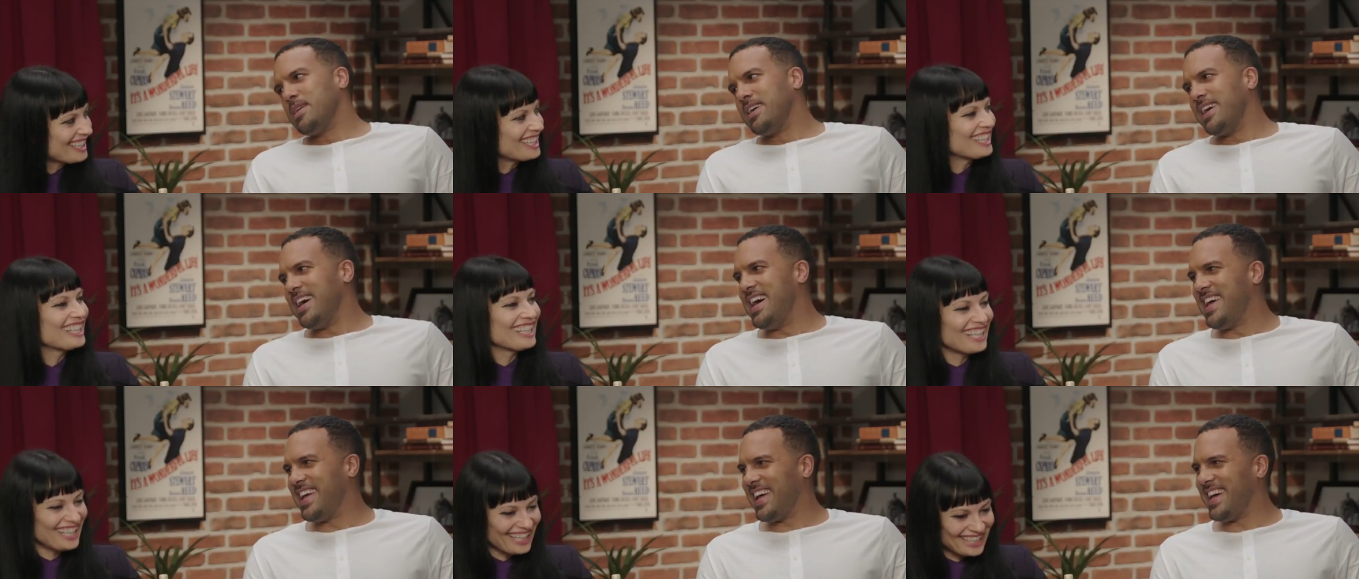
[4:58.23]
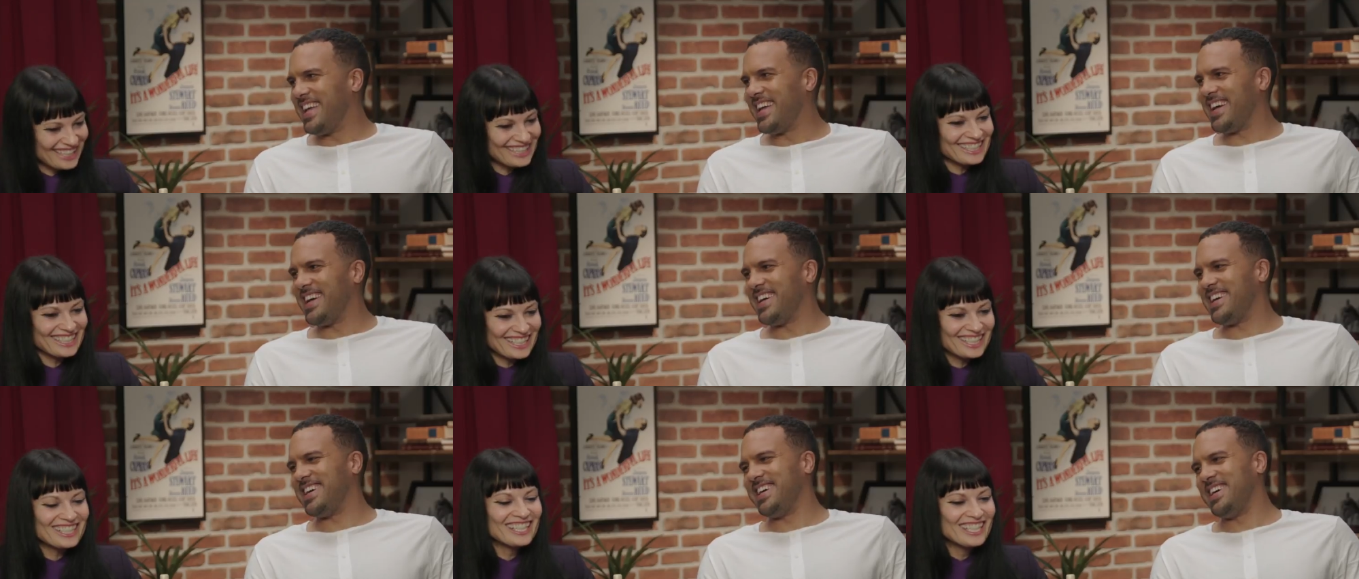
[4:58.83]

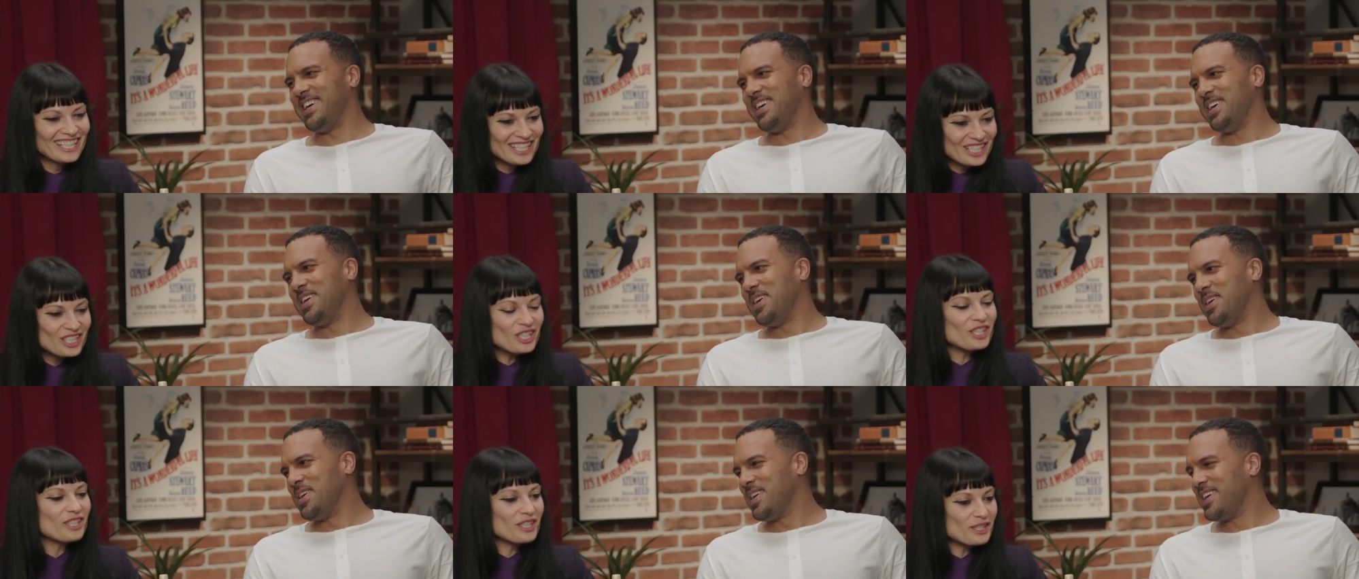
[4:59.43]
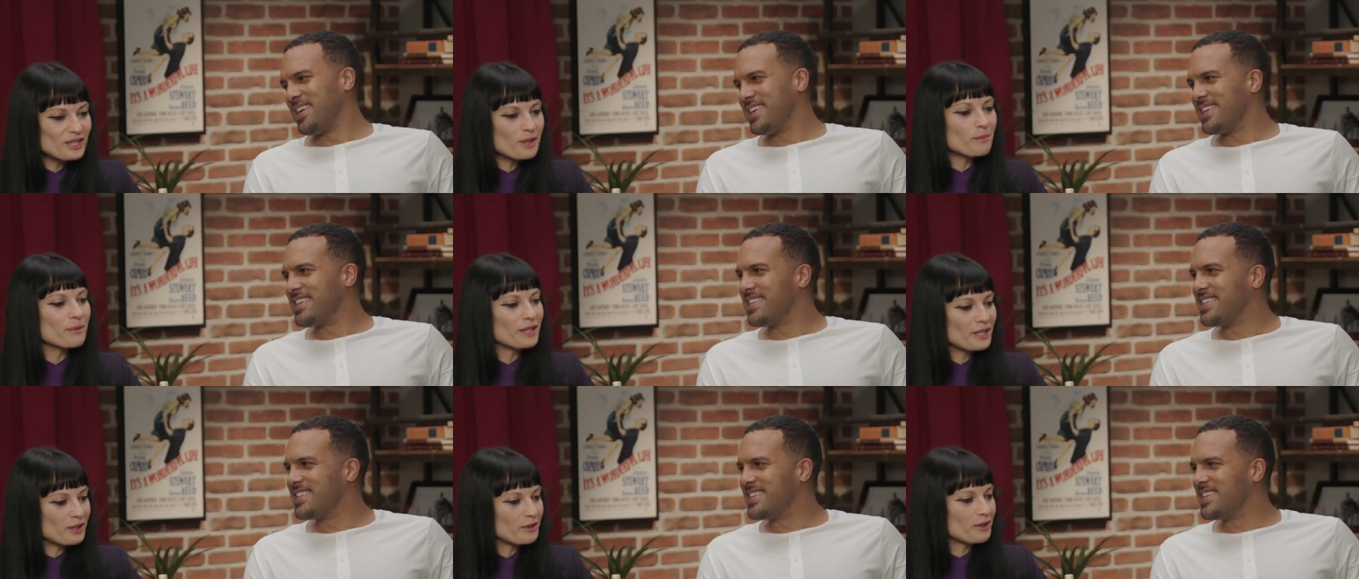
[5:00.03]
Speaker 1: yeah she is
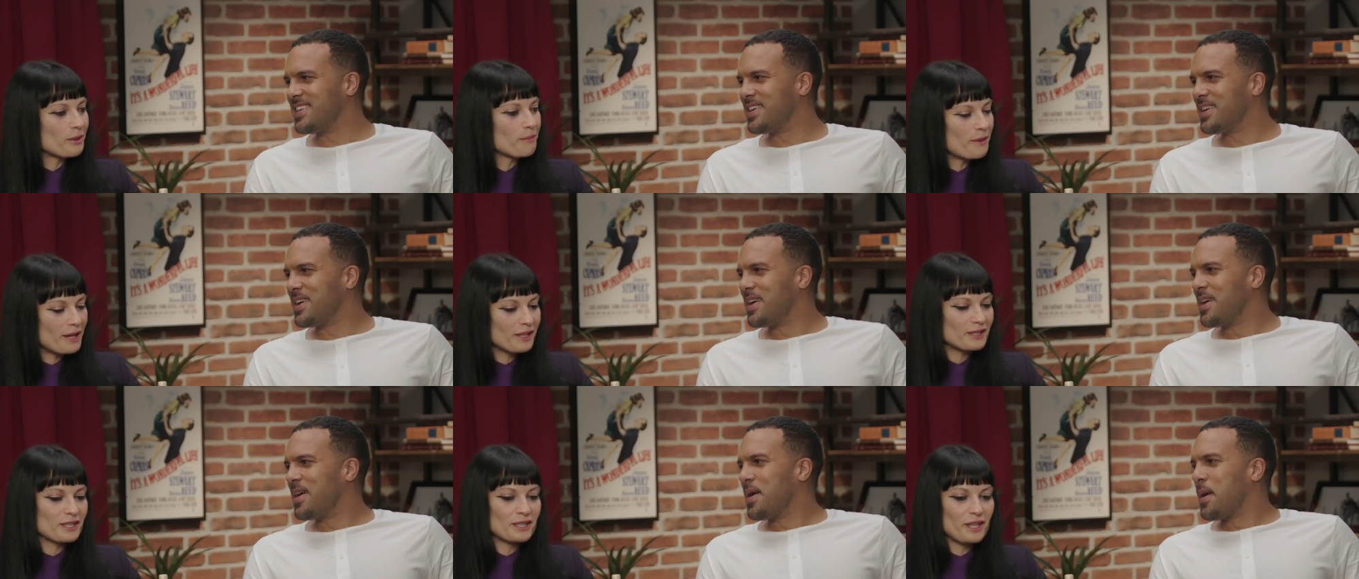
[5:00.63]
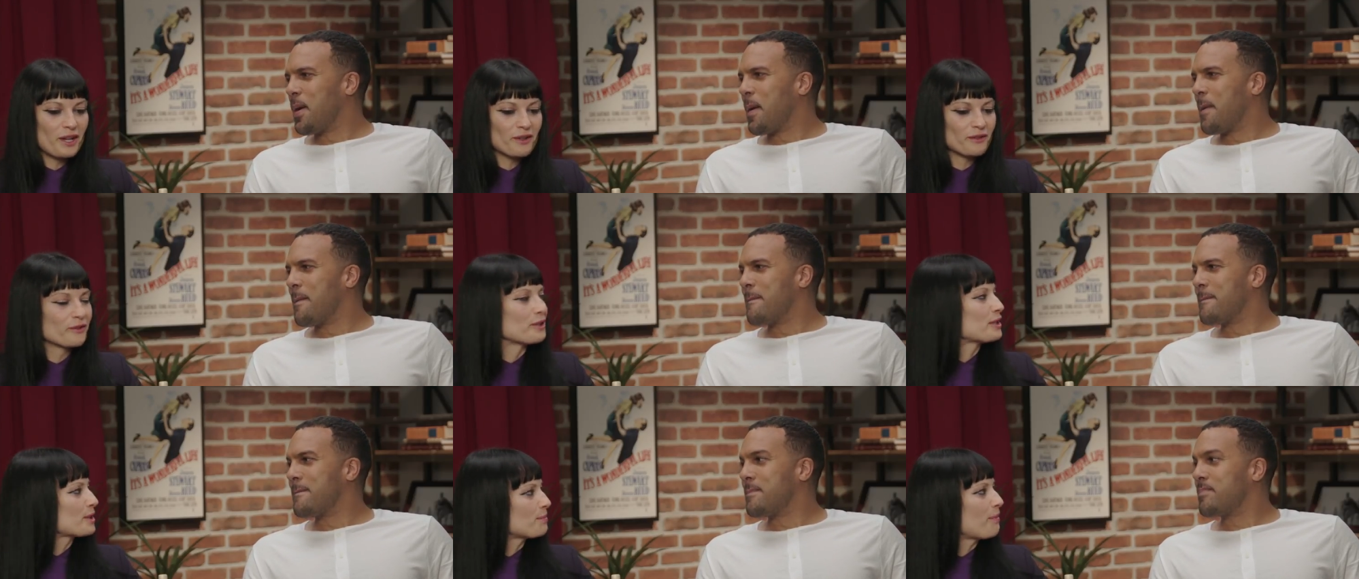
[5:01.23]
somebody who commands a lot
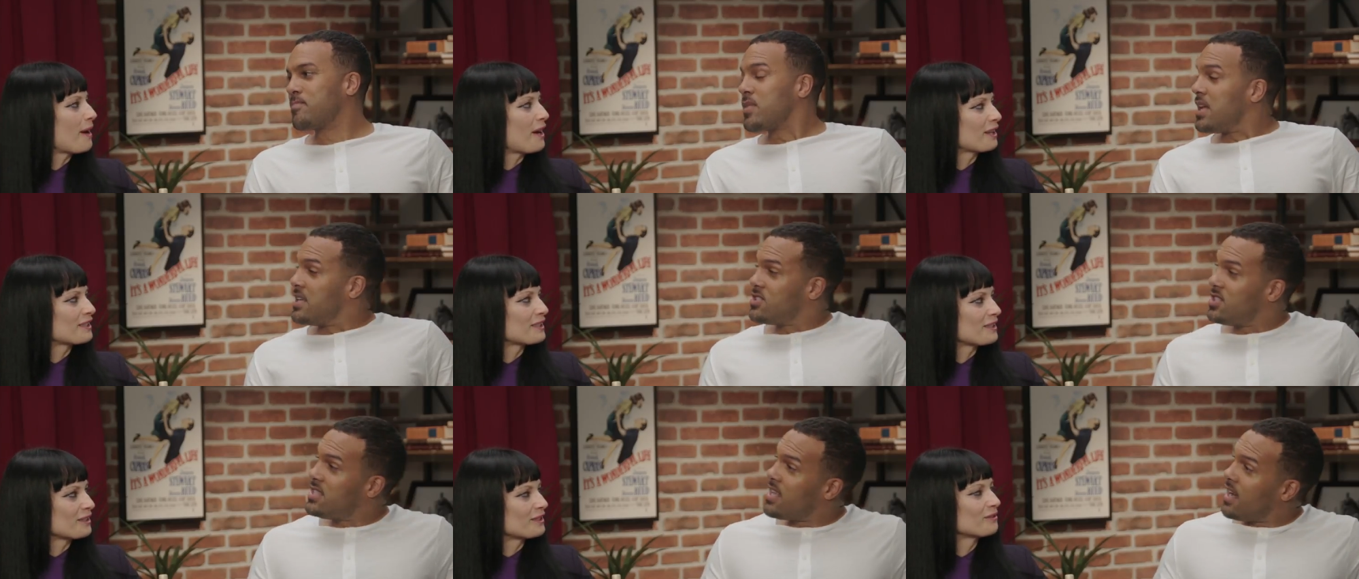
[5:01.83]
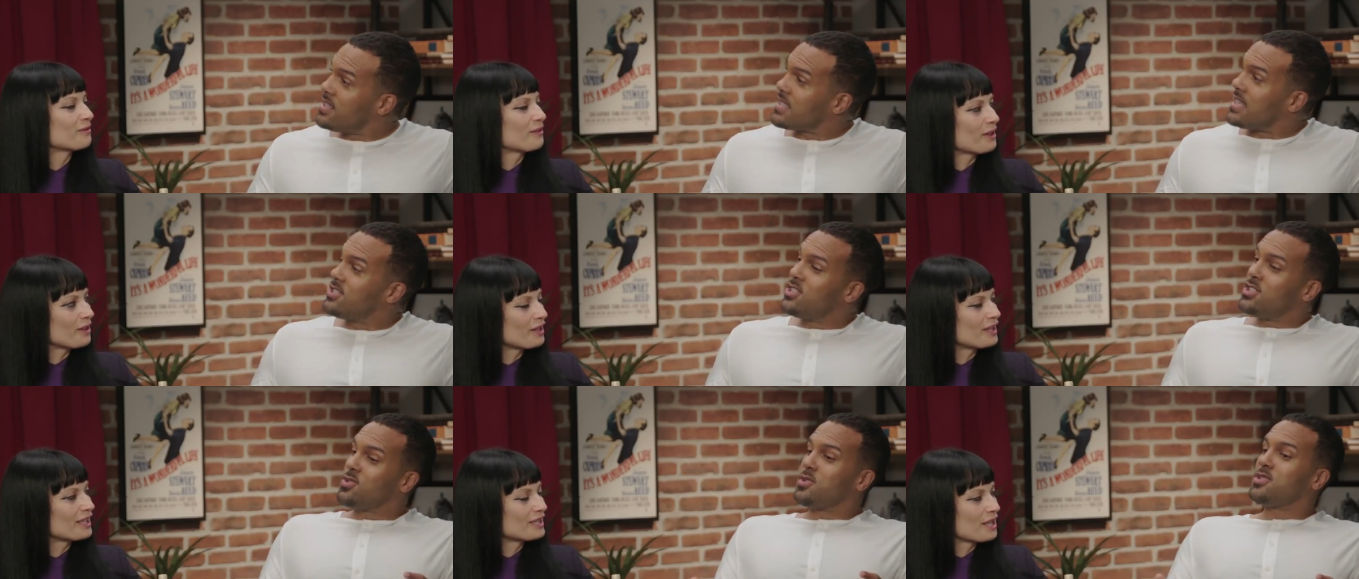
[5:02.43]
of respect. She does,
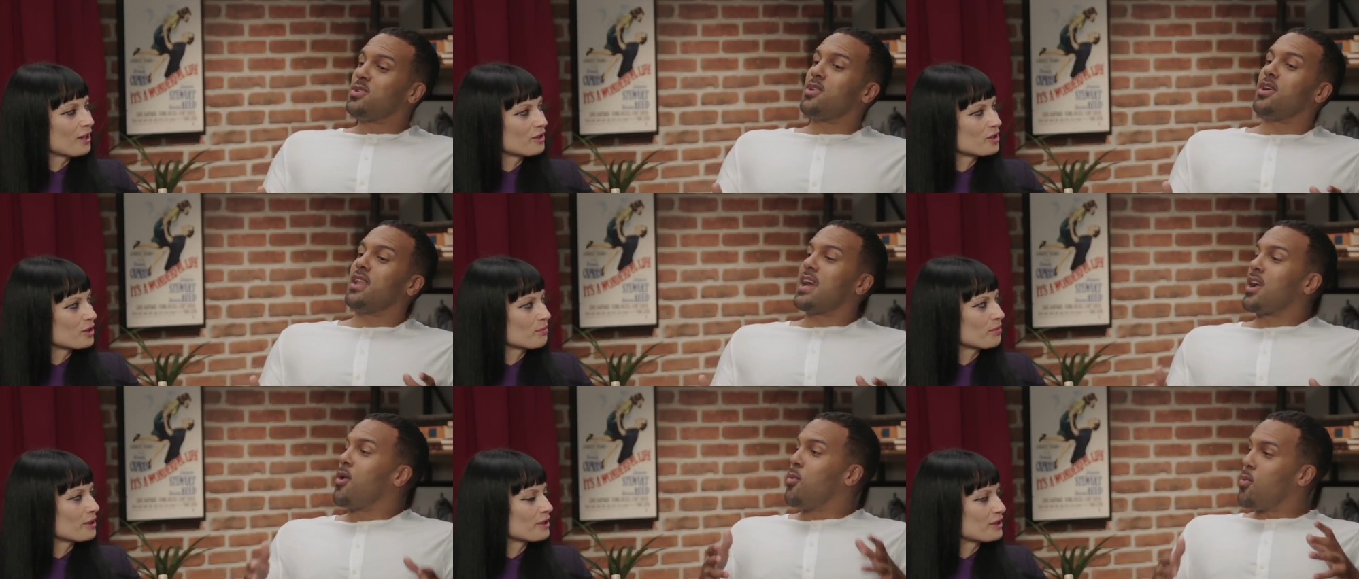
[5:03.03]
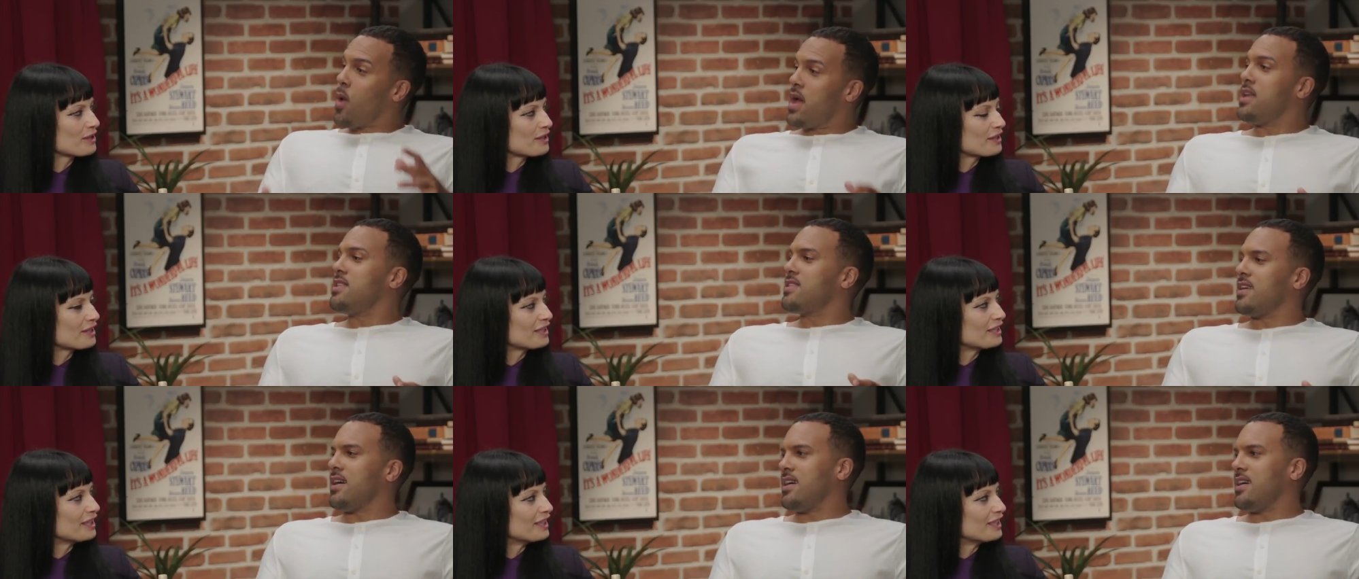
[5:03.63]
and she's also
Speaker 2: got like person. a weight to